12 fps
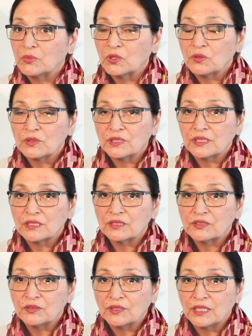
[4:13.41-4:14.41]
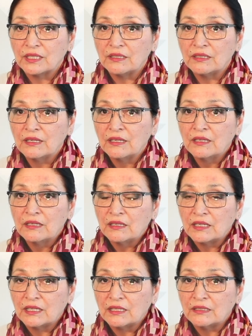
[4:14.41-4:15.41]
process today
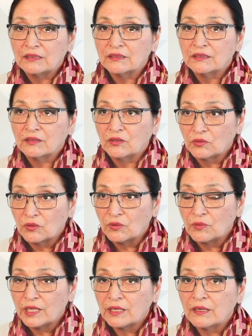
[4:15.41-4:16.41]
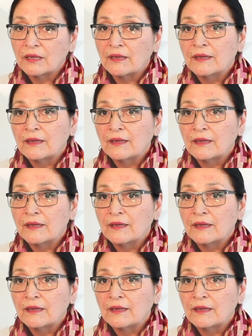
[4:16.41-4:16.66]
and growing.